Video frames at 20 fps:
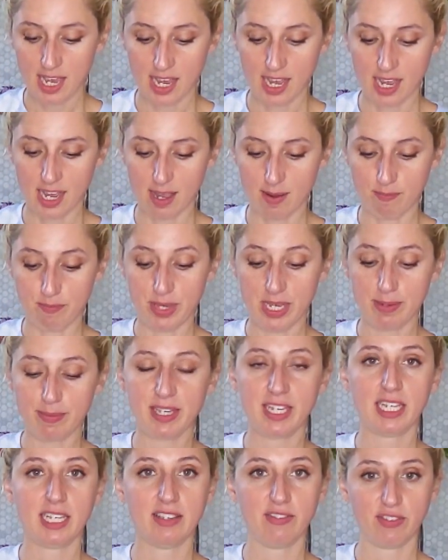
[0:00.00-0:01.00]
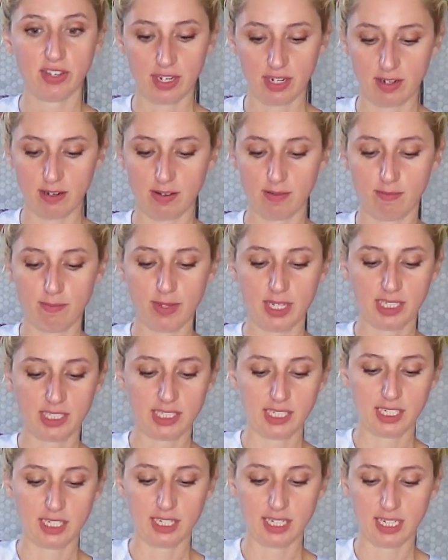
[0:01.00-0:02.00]
Maybe even
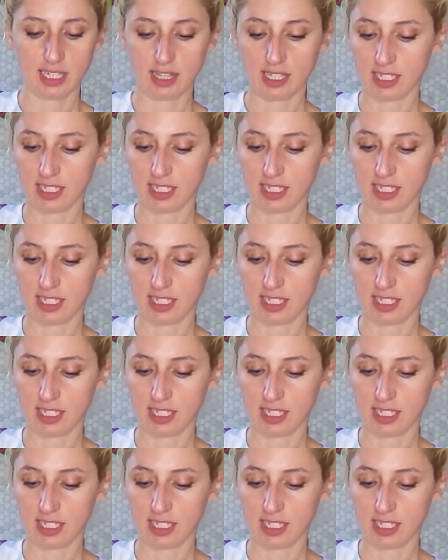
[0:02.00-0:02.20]
mix it like